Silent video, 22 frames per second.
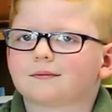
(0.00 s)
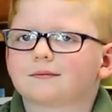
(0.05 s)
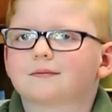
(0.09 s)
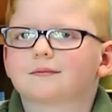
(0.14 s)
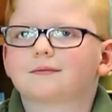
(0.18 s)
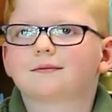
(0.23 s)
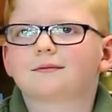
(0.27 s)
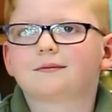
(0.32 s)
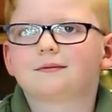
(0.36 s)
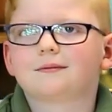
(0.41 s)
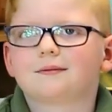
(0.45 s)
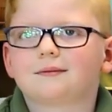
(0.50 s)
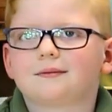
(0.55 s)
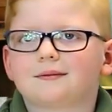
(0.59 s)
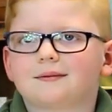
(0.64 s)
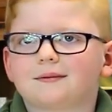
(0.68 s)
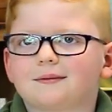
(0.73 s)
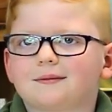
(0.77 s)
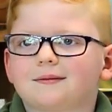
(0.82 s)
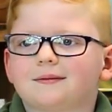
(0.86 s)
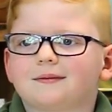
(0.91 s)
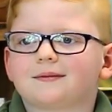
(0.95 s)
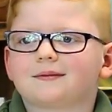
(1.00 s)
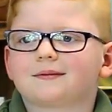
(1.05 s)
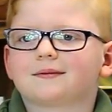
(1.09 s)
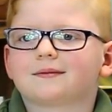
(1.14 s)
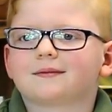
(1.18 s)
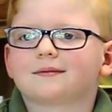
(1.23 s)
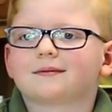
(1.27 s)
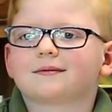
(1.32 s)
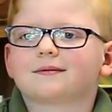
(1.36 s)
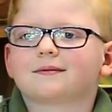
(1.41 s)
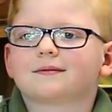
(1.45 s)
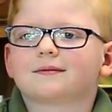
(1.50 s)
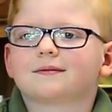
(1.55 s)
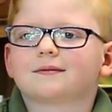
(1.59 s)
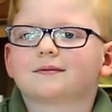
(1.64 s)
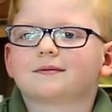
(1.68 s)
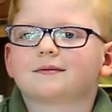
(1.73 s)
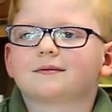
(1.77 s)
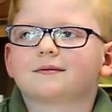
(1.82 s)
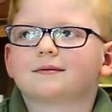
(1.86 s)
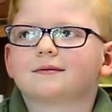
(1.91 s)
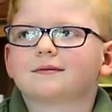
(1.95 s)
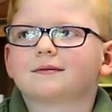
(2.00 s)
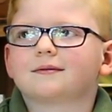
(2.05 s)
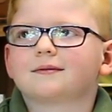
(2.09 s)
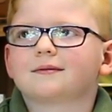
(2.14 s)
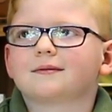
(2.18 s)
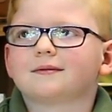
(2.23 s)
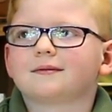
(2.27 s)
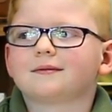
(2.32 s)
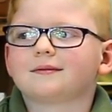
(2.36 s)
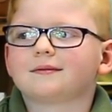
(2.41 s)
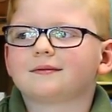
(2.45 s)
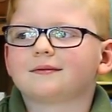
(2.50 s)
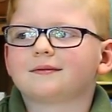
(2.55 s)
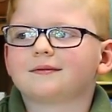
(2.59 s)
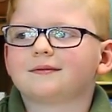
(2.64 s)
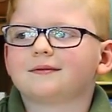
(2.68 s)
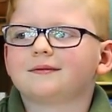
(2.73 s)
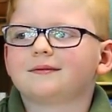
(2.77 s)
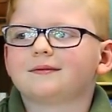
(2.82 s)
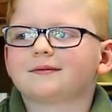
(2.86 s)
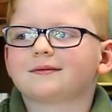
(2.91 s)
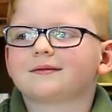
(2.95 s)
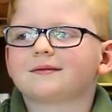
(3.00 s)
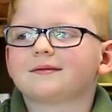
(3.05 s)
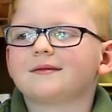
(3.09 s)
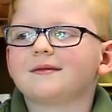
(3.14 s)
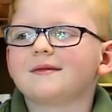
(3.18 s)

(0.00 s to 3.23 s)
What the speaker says: The person shown says nothing.